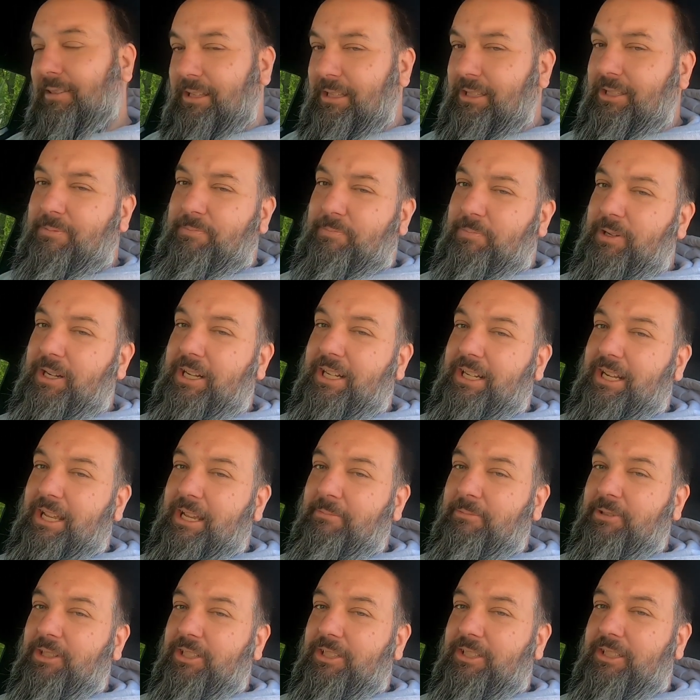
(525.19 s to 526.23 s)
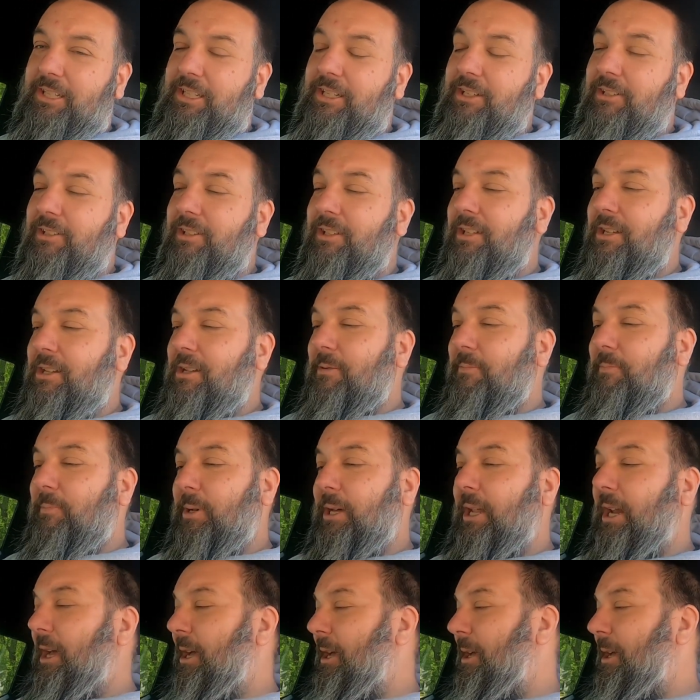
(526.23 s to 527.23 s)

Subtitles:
It's a pretty damn good deal. But